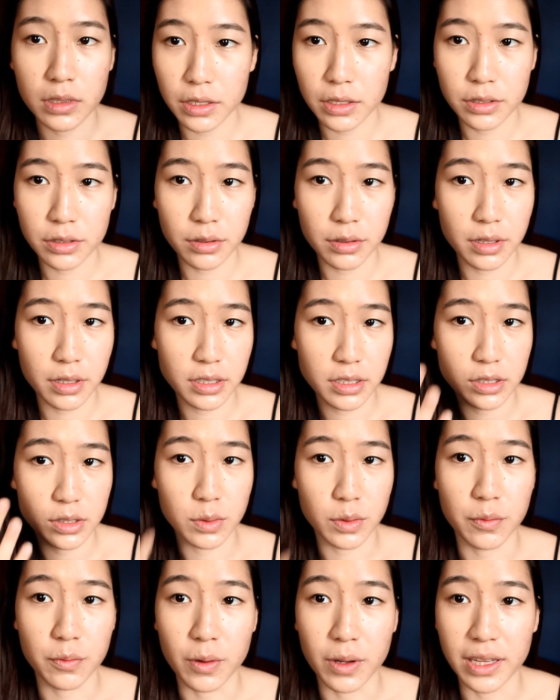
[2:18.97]
So this is
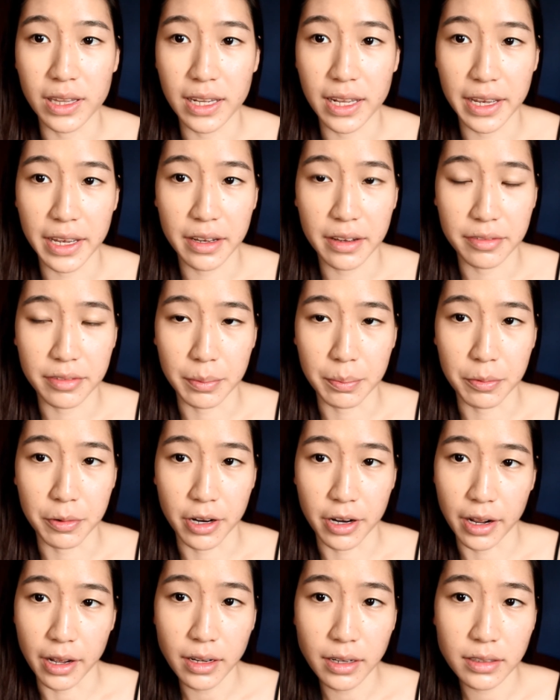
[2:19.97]
with one layer of the
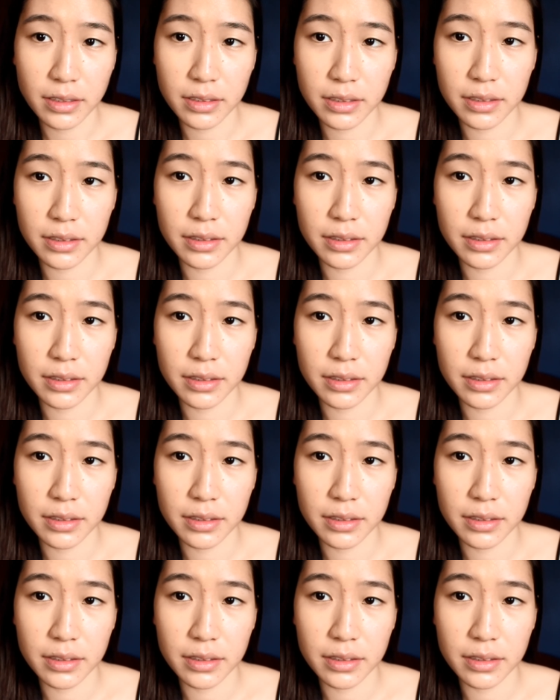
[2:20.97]
product,